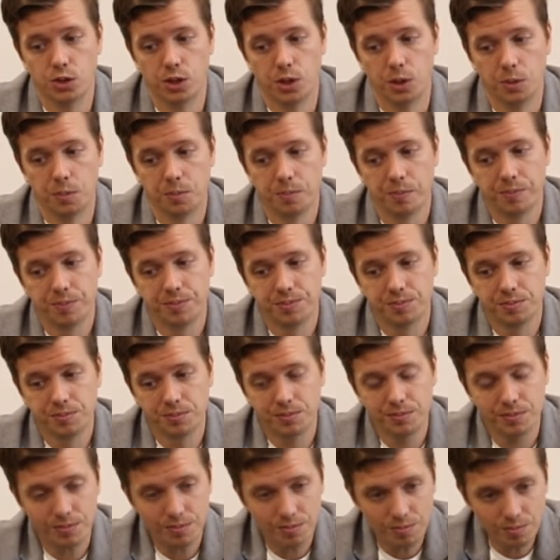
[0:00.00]
to.
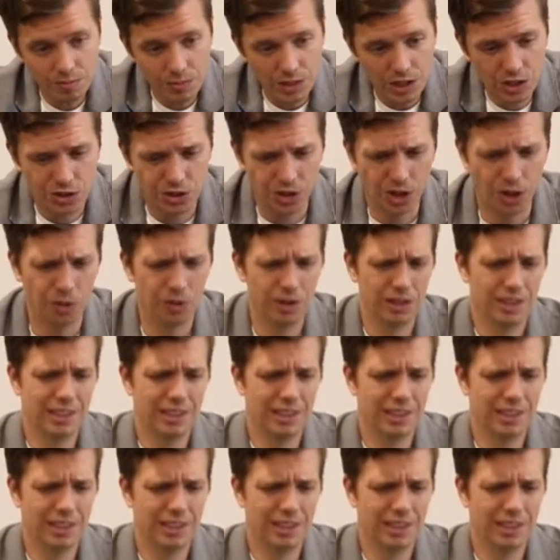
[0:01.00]
So